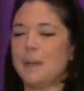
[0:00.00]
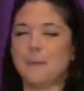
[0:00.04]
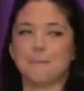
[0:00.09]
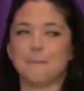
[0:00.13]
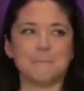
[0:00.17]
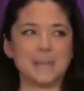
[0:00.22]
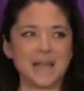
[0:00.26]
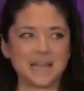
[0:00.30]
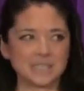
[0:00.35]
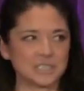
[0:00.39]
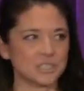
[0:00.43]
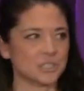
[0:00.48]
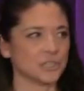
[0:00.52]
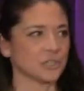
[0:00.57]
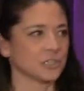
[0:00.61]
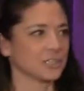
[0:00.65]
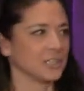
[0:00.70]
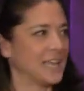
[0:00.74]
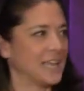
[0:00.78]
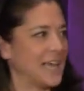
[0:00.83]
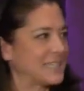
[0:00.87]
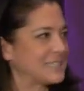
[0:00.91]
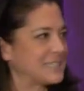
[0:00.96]
master
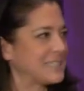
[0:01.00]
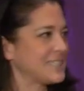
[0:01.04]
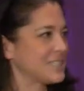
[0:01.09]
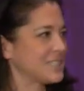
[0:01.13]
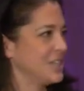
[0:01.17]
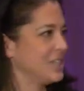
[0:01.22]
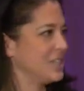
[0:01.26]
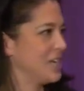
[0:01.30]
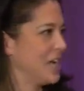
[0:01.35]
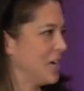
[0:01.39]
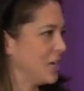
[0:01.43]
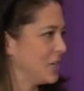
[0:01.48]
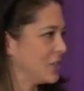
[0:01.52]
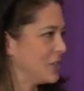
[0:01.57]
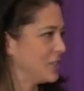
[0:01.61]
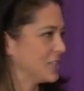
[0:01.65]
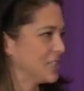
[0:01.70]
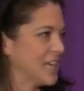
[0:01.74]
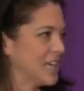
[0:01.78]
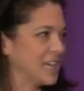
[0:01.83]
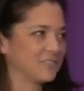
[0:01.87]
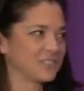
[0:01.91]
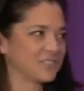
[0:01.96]
classes on health
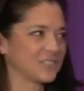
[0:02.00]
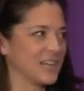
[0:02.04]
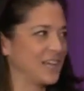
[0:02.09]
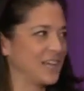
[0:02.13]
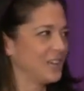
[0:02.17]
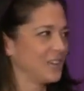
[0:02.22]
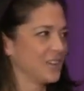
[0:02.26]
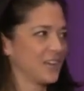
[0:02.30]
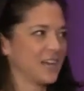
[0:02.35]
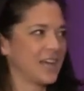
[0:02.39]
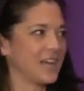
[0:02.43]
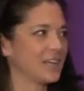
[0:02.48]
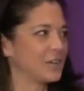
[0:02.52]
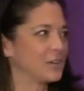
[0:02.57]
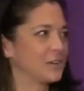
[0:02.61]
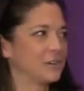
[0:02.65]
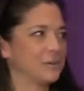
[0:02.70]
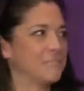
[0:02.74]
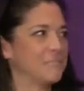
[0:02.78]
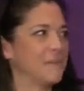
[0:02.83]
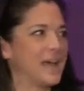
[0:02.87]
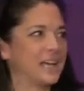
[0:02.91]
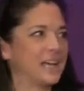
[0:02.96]
and lifestyle that I could
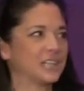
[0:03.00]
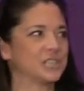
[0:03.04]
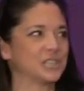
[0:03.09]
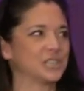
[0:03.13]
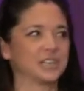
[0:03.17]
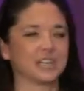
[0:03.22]
imagine,